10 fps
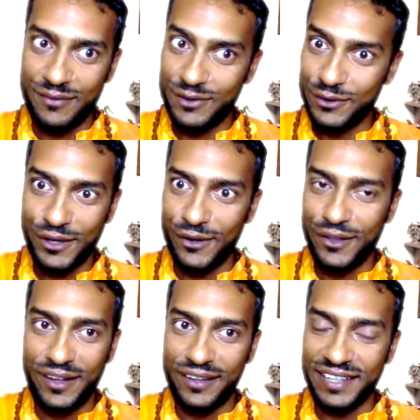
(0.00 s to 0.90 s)
if you
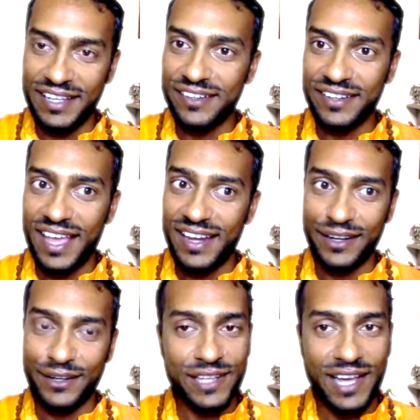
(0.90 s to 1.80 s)
go on the
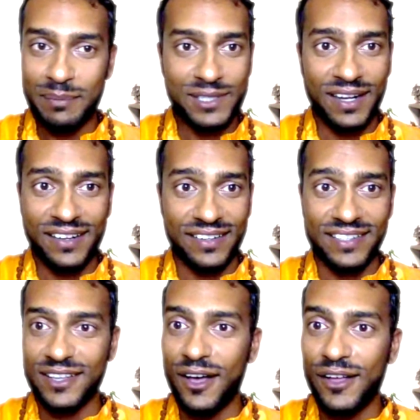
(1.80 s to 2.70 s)
internet and you type
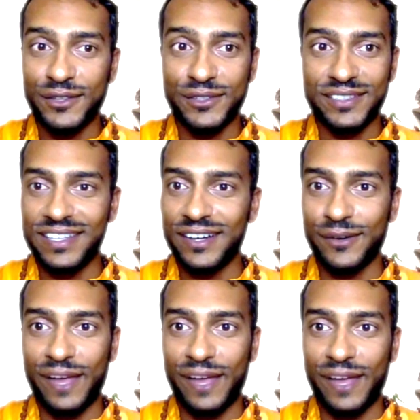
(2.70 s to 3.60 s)
chakras, all you see
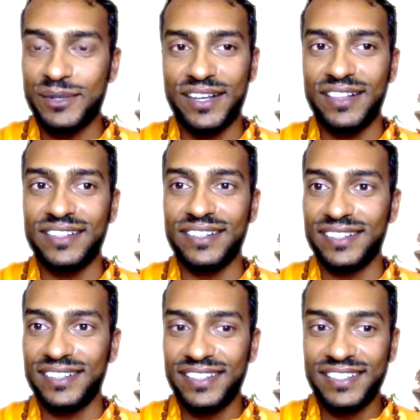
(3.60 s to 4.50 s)
are rainbow
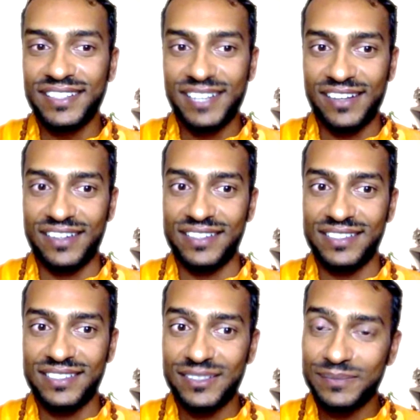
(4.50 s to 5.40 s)
color
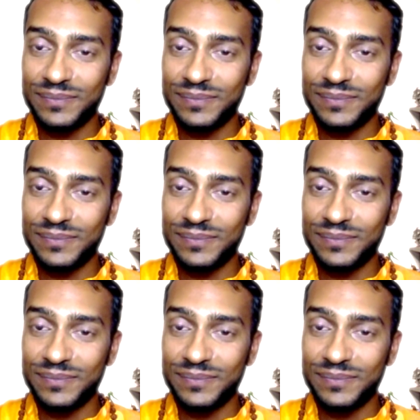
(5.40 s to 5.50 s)
chakras,